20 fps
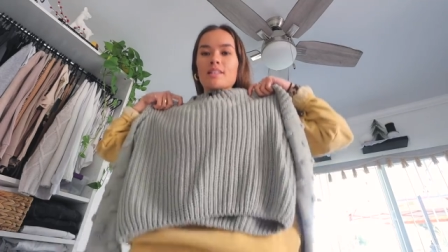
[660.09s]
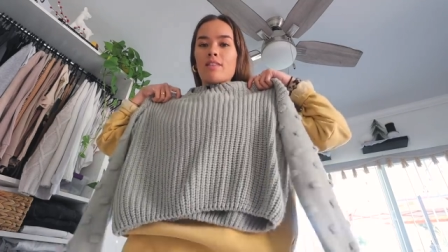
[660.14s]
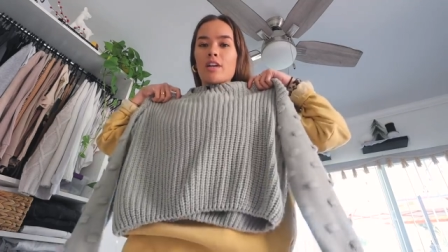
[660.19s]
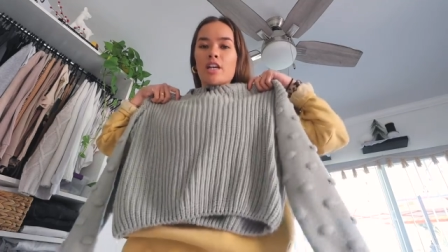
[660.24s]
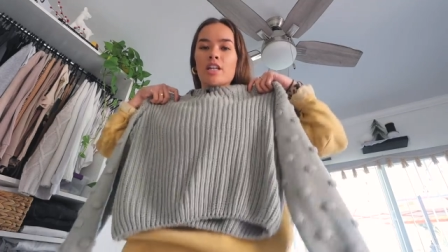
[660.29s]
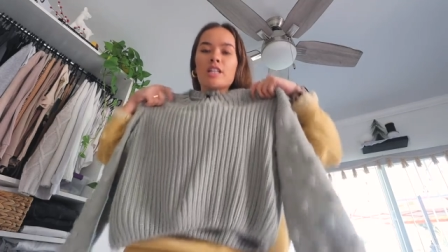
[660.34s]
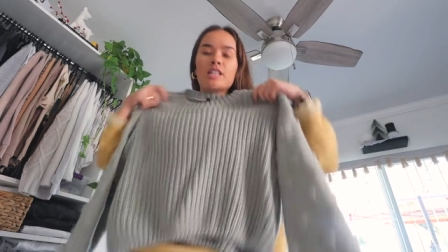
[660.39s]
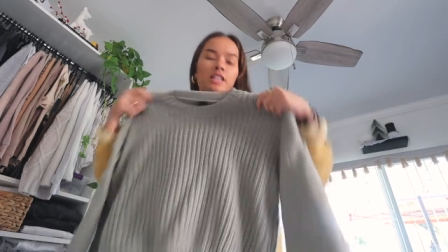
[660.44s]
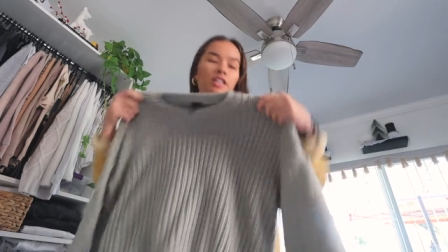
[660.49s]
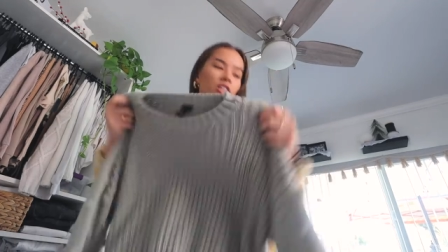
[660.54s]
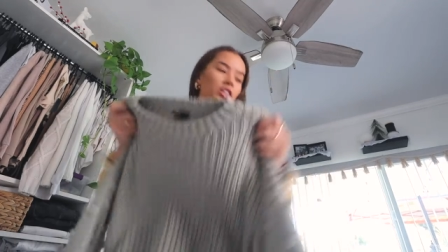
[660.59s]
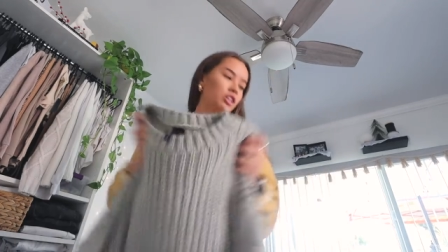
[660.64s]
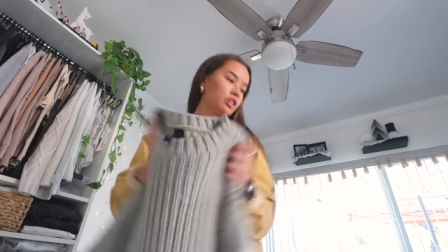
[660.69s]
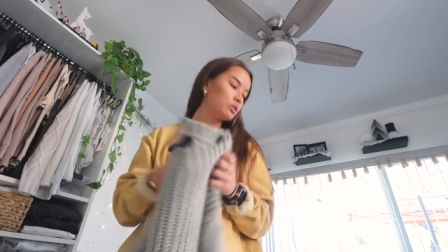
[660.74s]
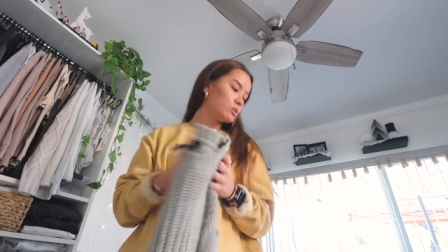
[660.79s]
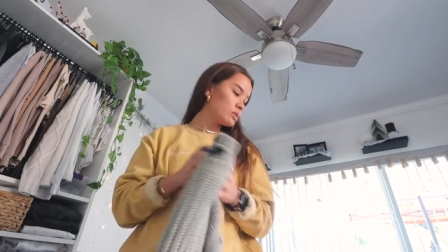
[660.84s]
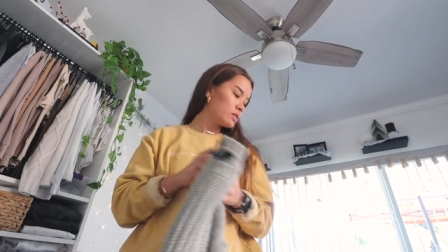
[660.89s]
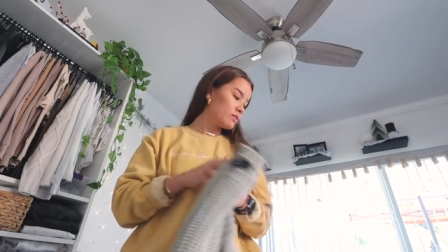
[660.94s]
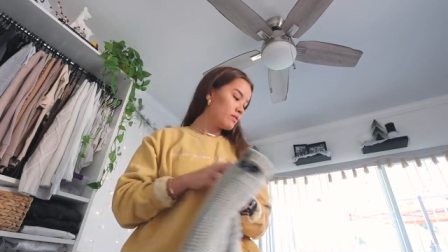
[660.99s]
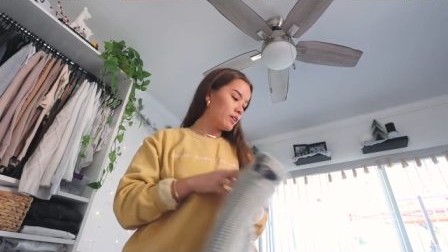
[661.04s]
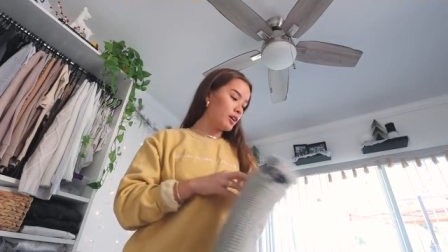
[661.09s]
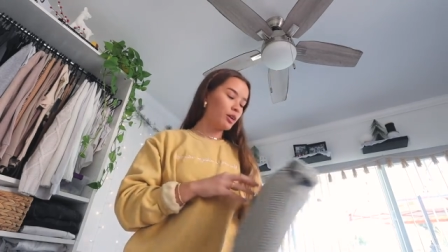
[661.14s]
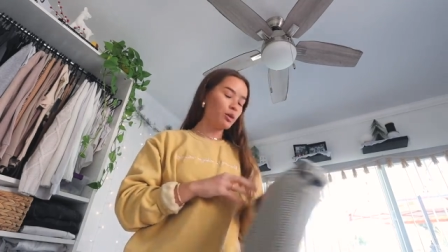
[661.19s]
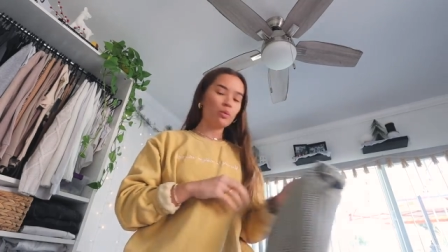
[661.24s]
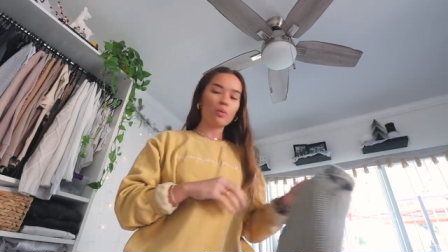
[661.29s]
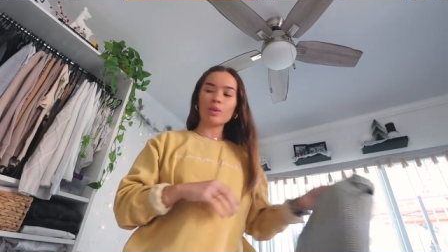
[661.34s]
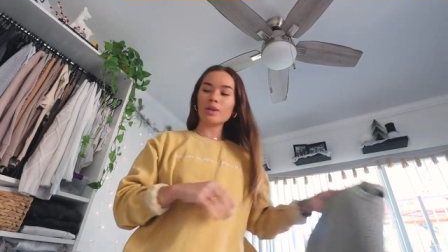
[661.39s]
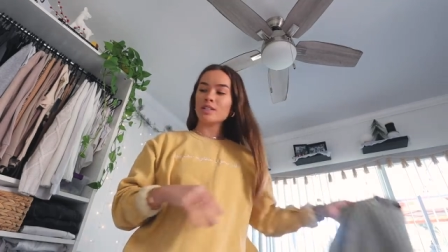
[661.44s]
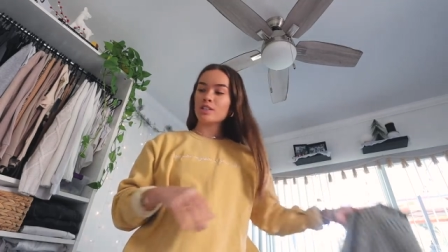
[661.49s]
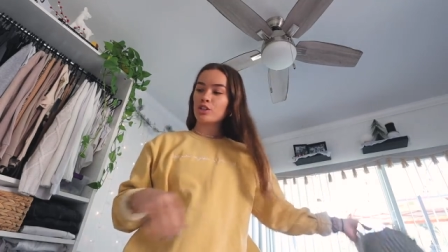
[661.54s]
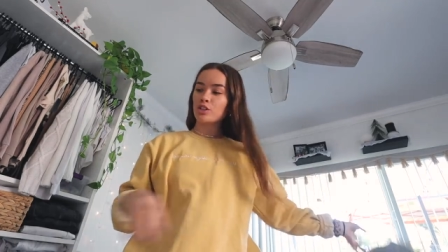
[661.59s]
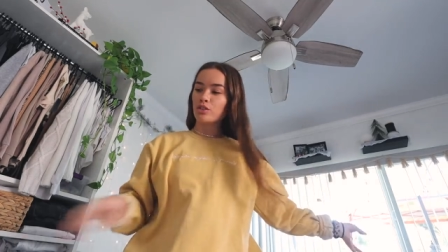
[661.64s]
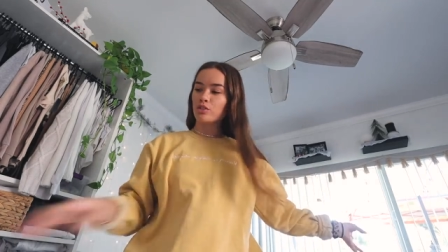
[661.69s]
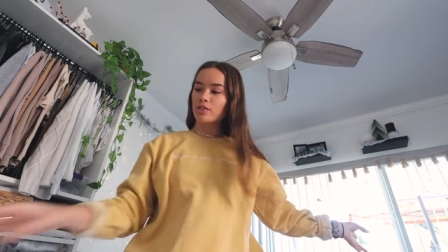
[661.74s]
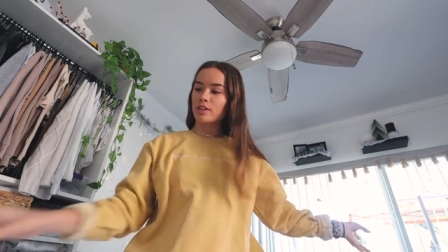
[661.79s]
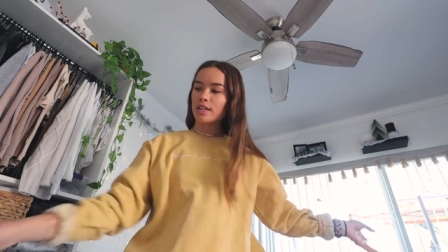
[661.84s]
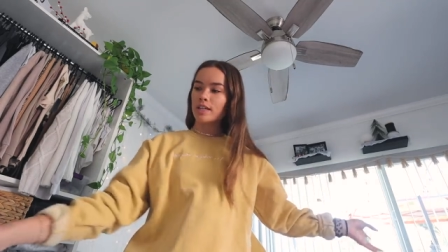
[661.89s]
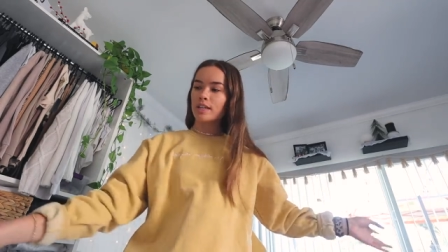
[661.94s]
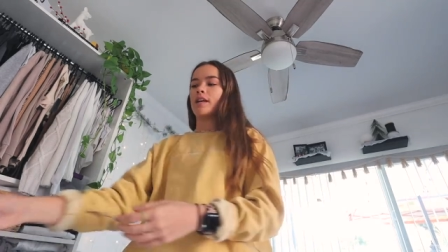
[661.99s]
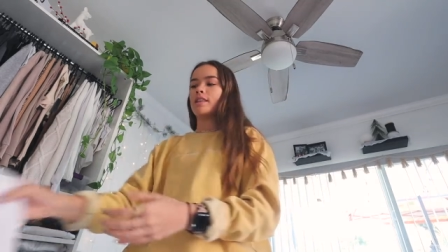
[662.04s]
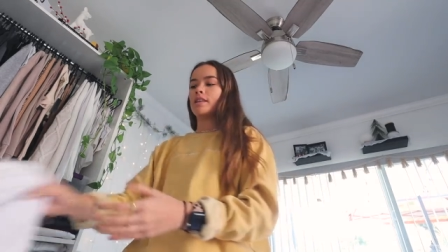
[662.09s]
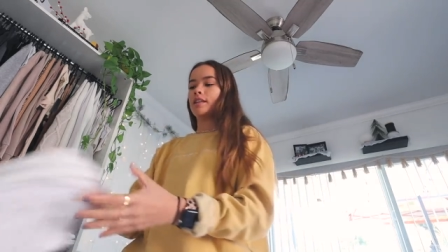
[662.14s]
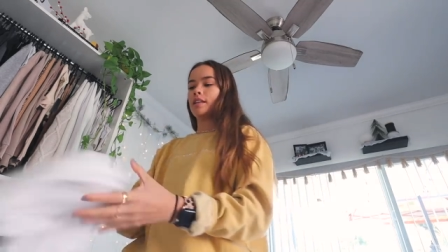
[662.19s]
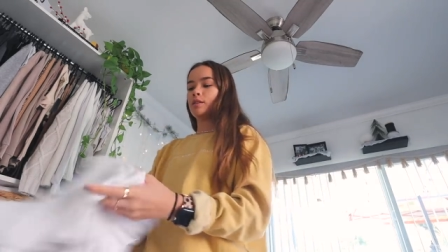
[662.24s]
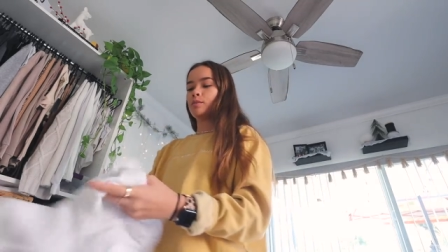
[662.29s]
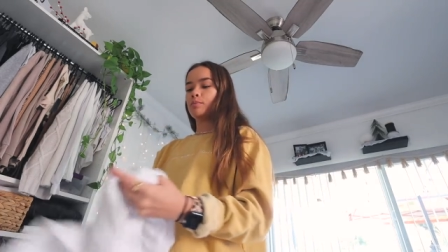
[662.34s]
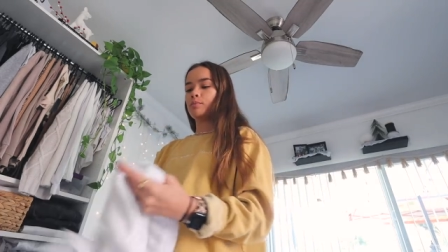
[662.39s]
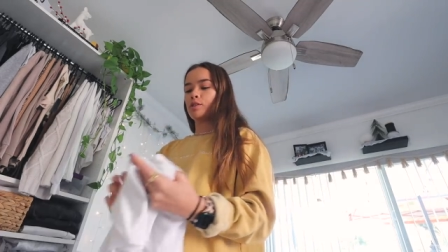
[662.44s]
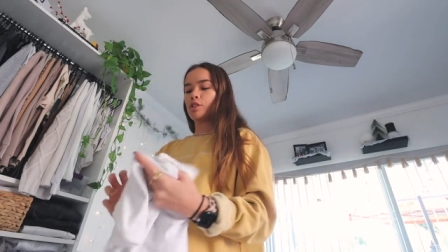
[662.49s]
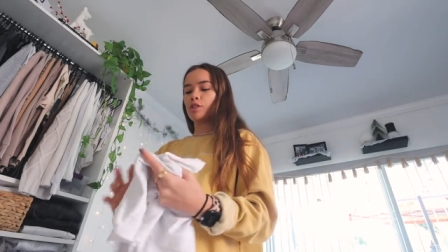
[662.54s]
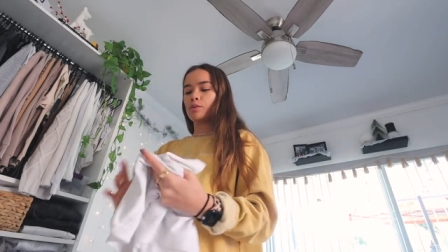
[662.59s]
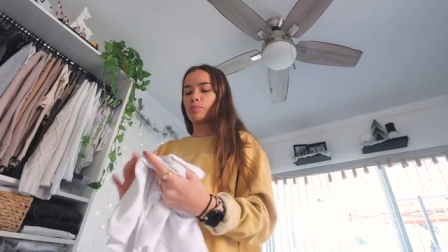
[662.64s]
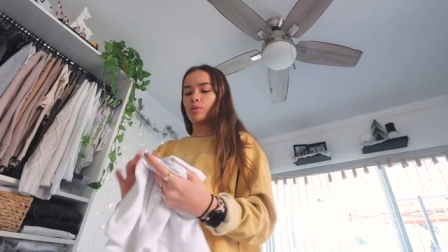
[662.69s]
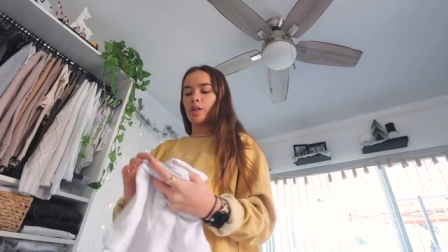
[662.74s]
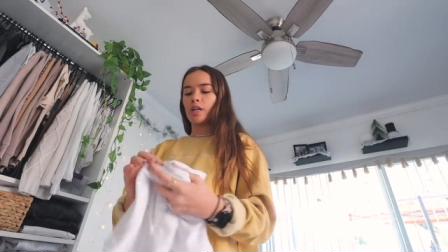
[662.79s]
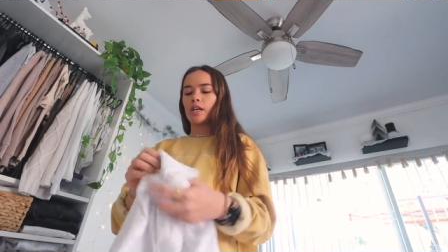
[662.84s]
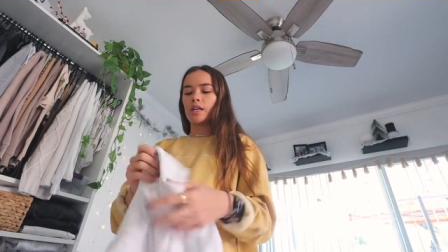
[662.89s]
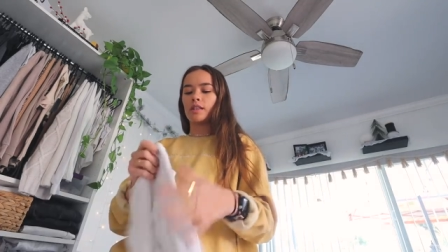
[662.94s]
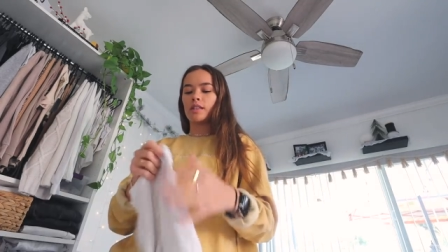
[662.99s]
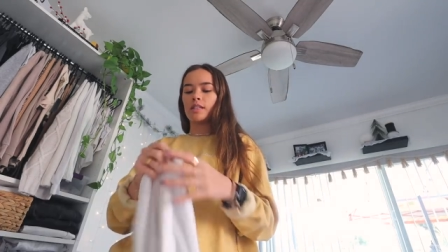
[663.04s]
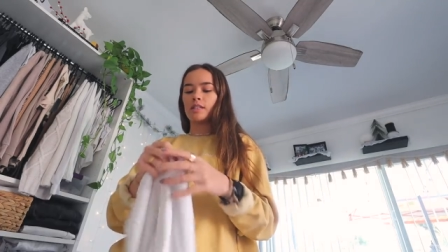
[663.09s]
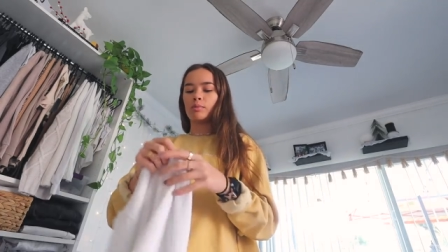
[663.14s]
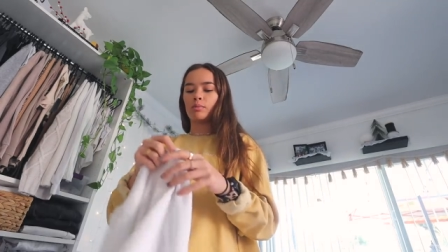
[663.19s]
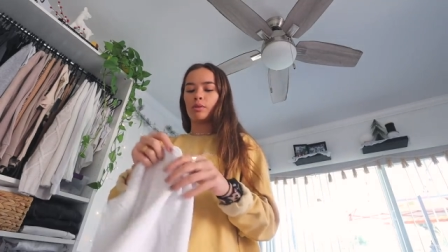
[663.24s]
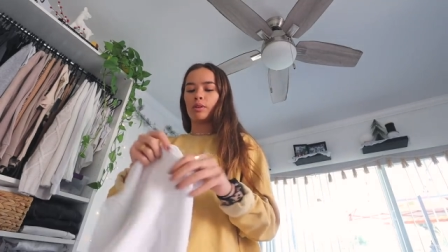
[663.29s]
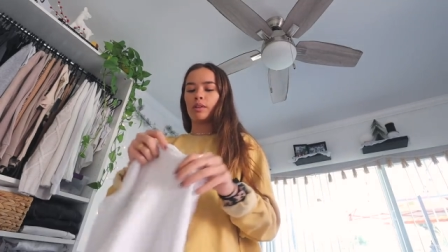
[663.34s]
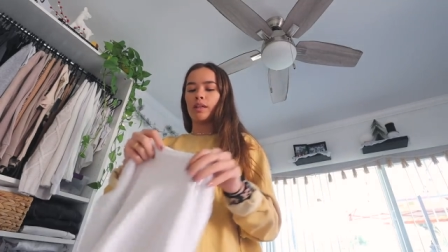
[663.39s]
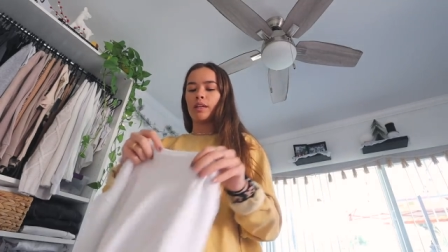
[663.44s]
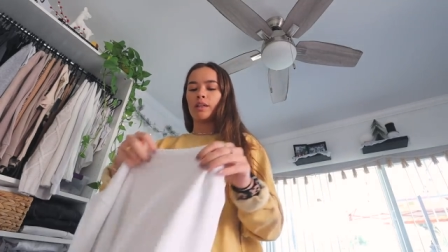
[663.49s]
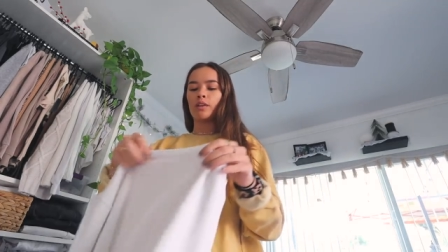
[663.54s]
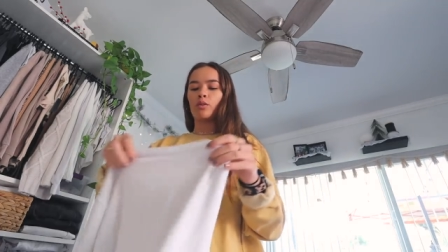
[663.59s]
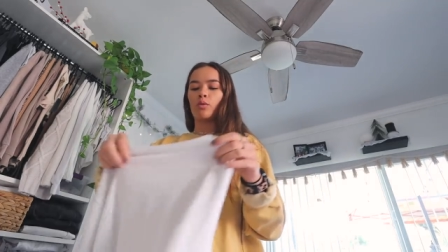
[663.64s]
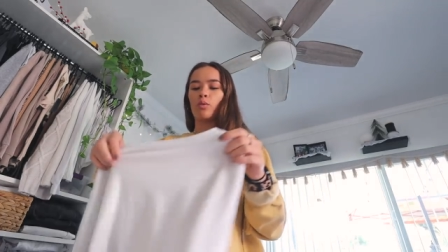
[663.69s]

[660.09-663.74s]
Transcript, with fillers: Very cute, very wintry. And then I'm just bringing this plain